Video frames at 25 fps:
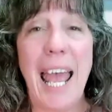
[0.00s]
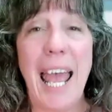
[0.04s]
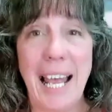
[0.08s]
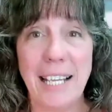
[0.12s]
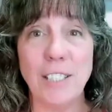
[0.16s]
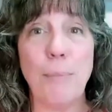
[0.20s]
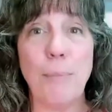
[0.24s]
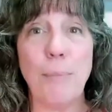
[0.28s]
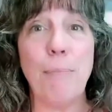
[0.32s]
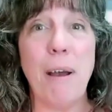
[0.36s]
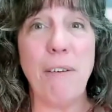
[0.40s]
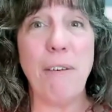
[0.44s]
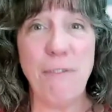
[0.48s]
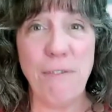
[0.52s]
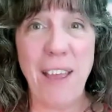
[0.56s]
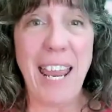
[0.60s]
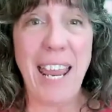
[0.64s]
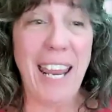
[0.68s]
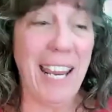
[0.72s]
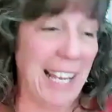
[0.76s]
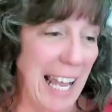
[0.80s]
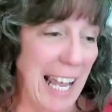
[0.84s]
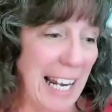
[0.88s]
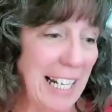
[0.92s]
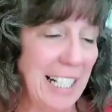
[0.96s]
as a
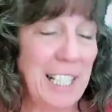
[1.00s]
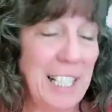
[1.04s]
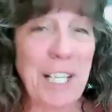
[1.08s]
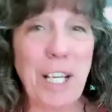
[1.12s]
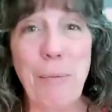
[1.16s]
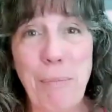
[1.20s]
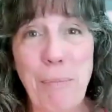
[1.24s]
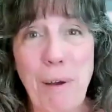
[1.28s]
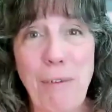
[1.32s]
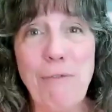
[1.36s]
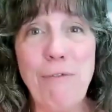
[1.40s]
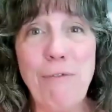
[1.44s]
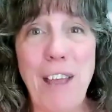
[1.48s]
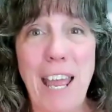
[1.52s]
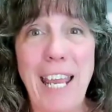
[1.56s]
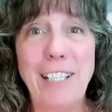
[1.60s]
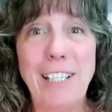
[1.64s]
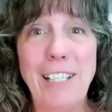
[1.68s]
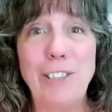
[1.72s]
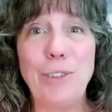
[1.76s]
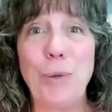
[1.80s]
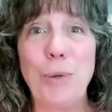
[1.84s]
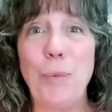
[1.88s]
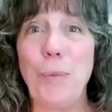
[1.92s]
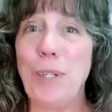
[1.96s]
buffet kind of like a
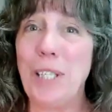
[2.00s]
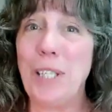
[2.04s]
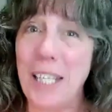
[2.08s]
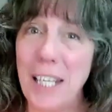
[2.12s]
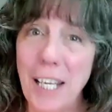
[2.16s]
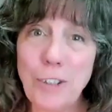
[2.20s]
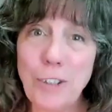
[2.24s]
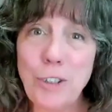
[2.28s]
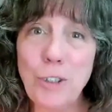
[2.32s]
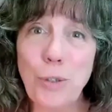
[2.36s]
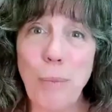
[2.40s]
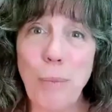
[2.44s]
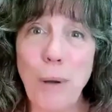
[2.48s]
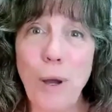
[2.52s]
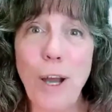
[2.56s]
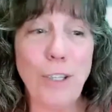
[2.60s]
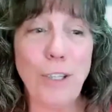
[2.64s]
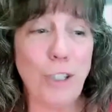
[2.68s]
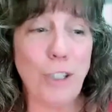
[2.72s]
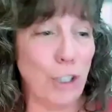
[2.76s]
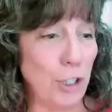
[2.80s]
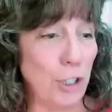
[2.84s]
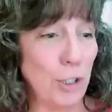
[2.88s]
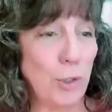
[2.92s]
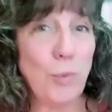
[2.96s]
buffet so when you get your
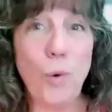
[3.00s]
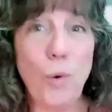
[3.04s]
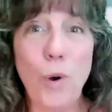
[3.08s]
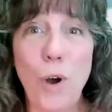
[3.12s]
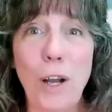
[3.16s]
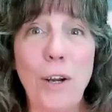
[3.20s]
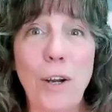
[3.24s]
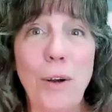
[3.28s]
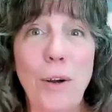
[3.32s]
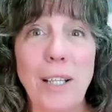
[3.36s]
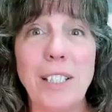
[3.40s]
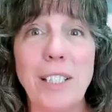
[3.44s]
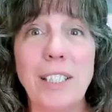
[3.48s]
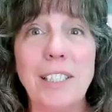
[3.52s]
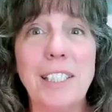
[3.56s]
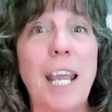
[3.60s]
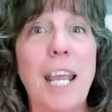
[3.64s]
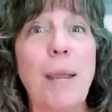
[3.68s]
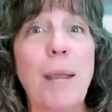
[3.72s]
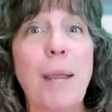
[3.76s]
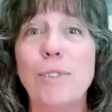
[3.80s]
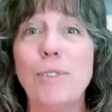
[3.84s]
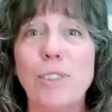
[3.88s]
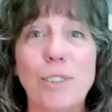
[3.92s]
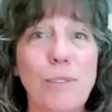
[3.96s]
box you just walk around the
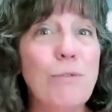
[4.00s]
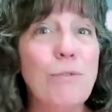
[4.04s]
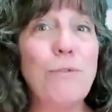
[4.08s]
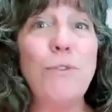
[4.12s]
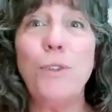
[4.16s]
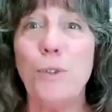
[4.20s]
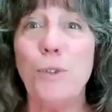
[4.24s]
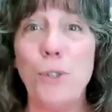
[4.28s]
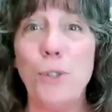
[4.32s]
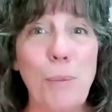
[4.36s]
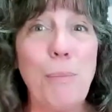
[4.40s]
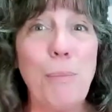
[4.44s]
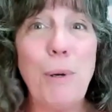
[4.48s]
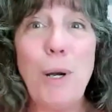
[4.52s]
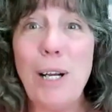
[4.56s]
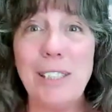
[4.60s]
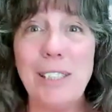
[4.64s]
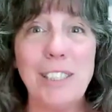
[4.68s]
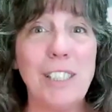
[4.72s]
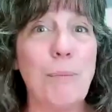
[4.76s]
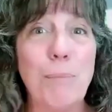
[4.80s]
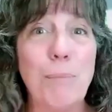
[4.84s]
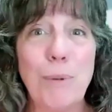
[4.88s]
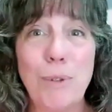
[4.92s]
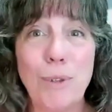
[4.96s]
tables and fill your
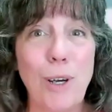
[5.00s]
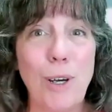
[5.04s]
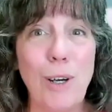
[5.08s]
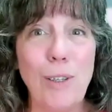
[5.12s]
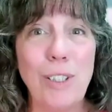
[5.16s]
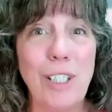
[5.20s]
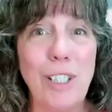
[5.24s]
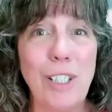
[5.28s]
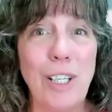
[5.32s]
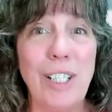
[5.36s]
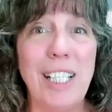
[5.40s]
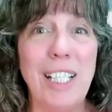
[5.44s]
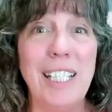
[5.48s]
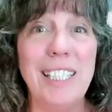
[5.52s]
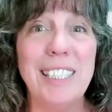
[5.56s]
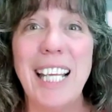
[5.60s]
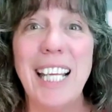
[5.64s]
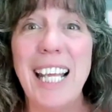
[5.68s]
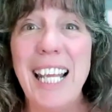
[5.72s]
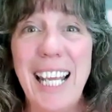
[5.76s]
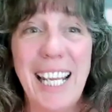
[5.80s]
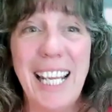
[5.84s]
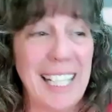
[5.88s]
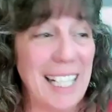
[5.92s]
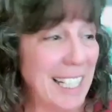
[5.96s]
box up with all the
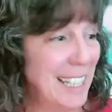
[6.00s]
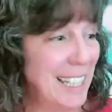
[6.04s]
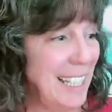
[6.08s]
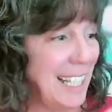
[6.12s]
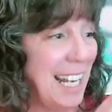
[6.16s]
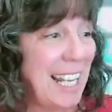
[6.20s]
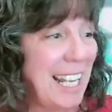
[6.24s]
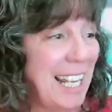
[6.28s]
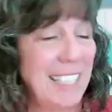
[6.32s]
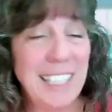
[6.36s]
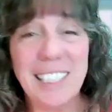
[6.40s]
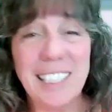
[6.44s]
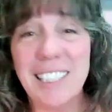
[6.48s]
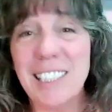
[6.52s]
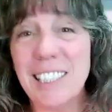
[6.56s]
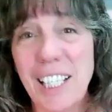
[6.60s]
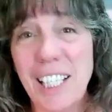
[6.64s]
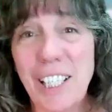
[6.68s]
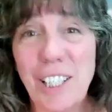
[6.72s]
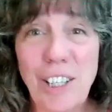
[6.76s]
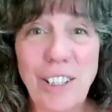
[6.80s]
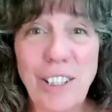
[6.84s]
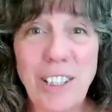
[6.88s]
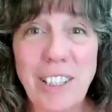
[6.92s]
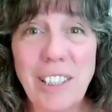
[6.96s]
goodies and at the end you
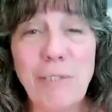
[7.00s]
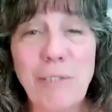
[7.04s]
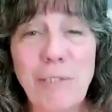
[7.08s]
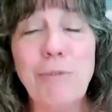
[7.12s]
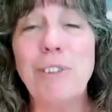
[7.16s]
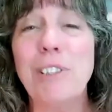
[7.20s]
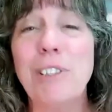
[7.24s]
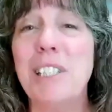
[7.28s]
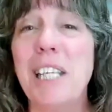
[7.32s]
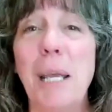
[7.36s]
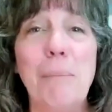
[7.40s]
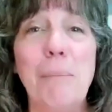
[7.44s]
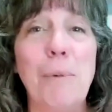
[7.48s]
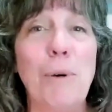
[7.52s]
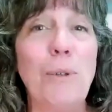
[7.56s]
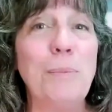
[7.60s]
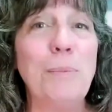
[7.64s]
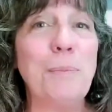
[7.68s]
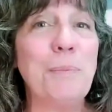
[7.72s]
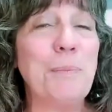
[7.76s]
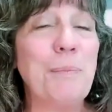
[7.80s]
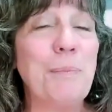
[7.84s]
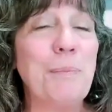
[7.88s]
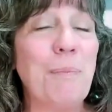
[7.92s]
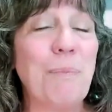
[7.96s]
set it on a different
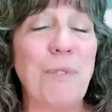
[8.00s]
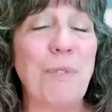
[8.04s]
table